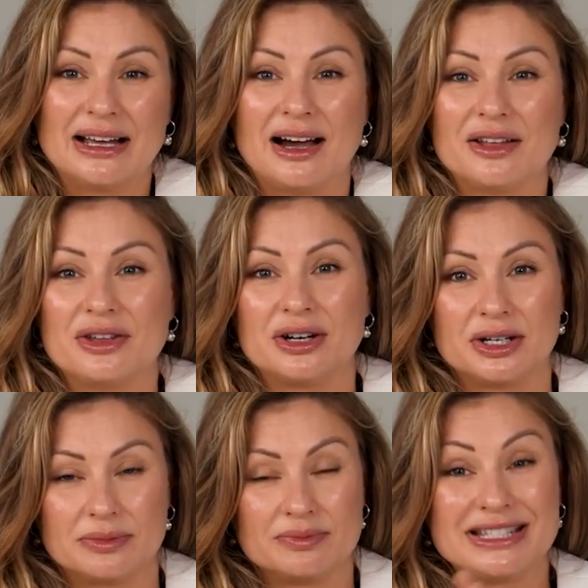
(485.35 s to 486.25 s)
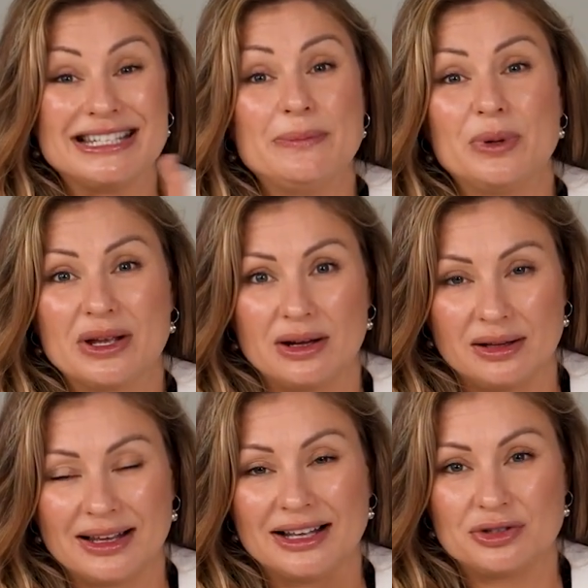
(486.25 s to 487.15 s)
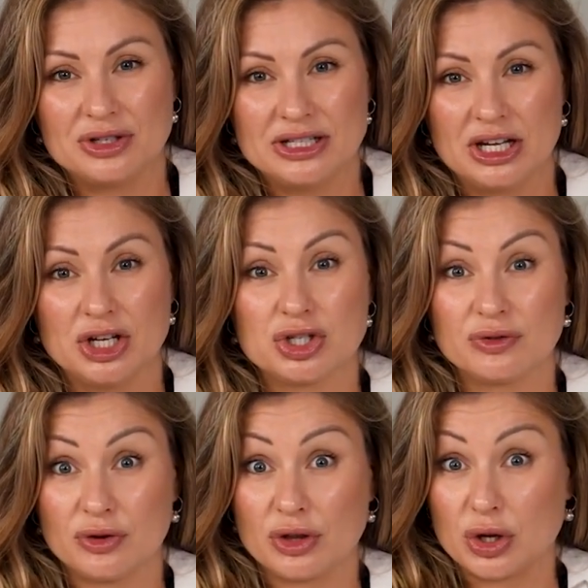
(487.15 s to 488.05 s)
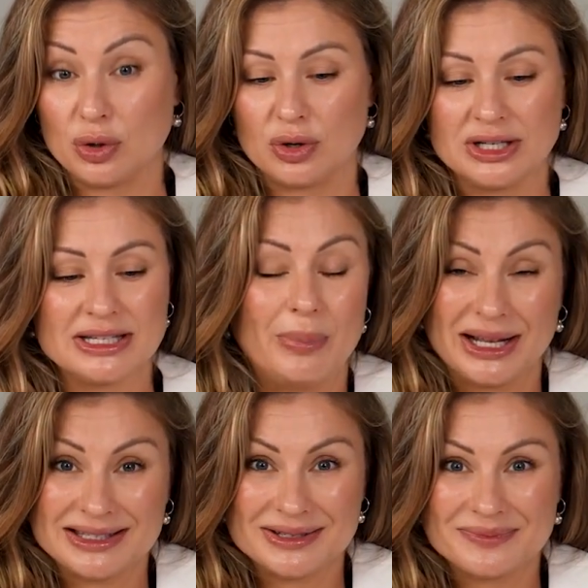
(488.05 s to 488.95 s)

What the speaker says: and other typical contraindication for the current. But